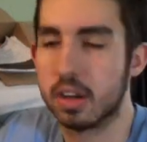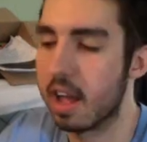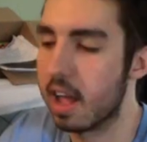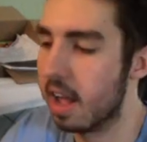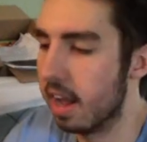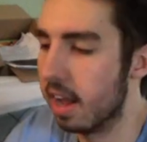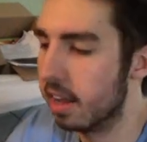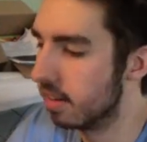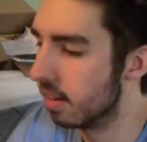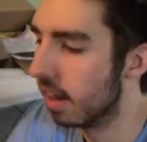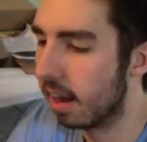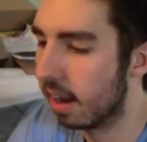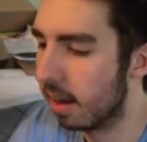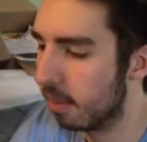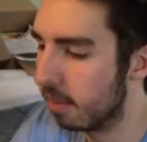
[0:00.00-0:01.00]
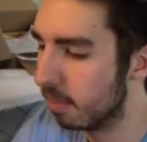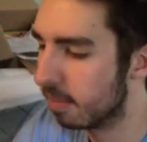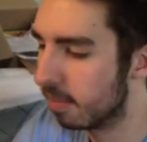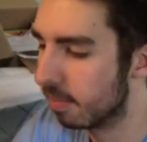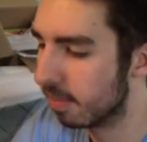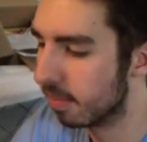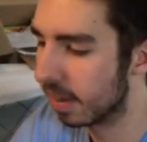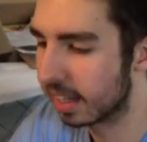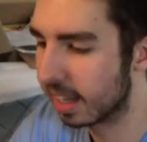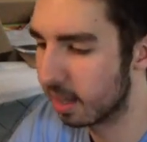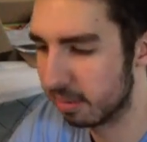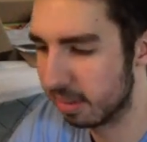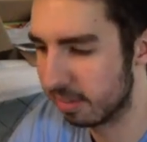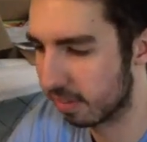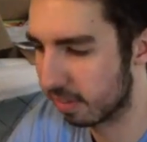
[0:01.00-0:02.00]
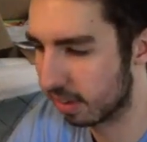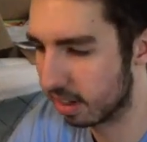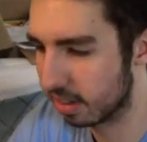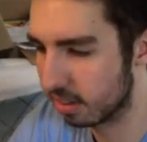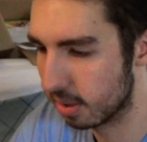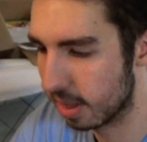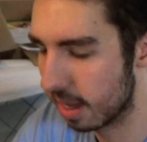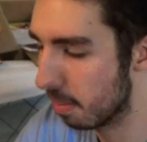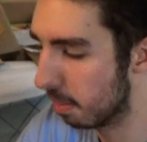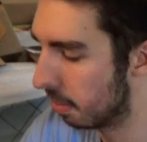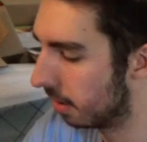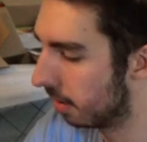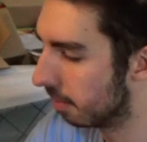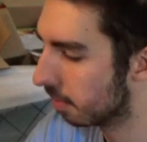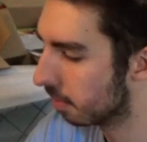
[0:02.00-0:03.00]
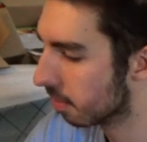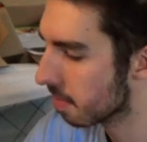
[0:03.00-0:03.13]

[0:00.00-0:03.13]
And I can't believe I forgot to do that, but